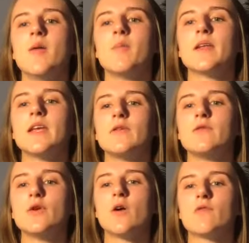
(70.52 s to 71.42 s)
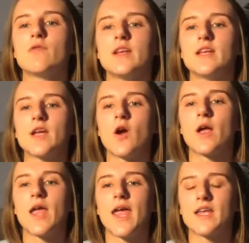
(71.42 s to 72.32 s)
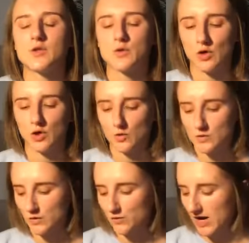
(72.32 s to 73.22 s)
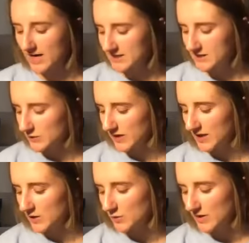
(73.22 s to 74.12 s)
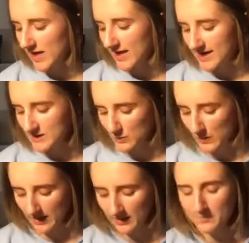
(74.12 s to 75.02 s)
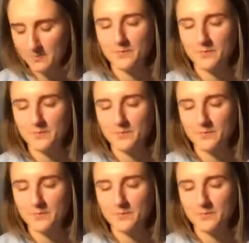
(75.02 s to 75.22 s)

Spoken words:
But if you are feeling okay to close your eyes, you can do that as well.